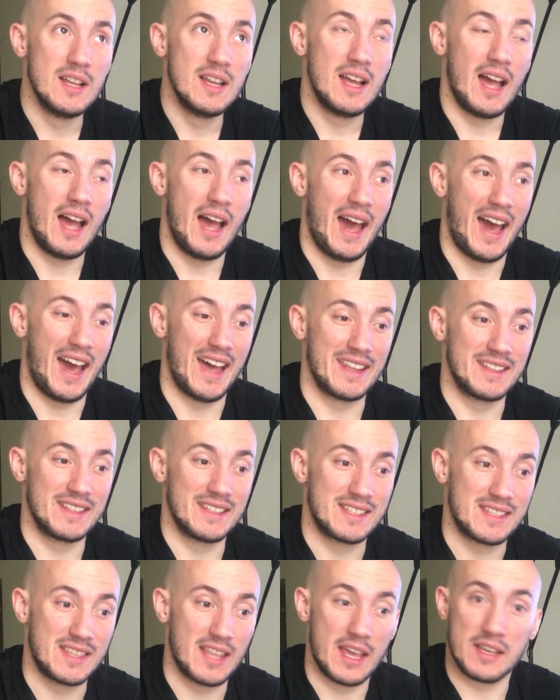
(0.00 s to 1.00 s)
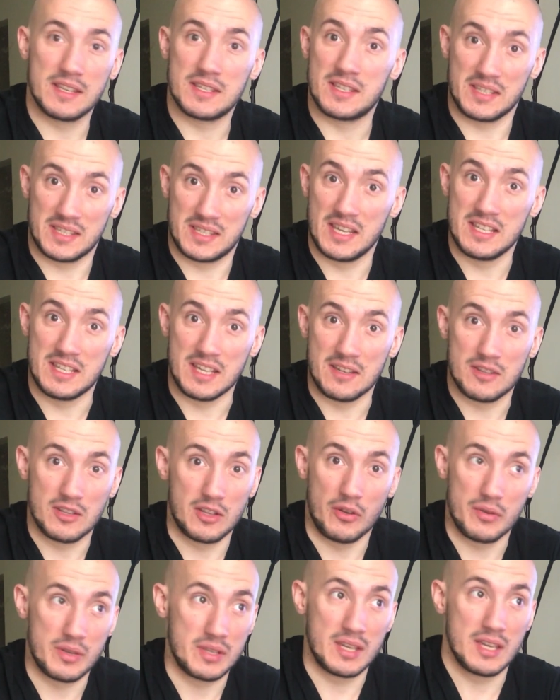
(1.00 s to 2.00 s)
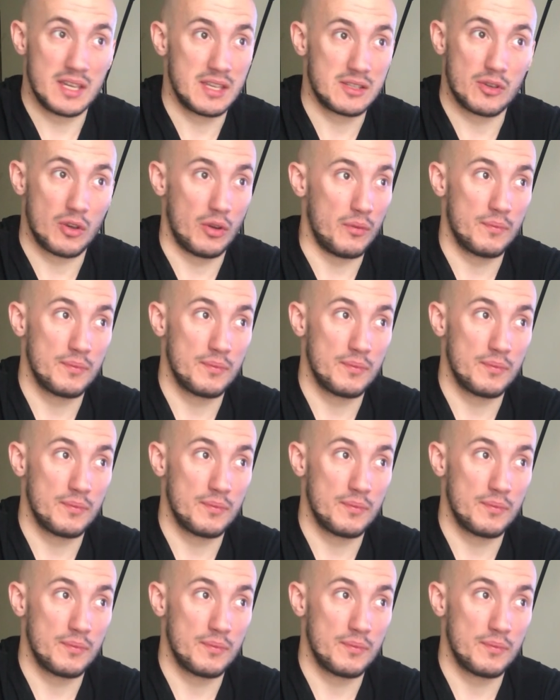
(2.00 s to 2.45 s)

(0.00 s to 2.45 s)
and they're succeeding. He's got.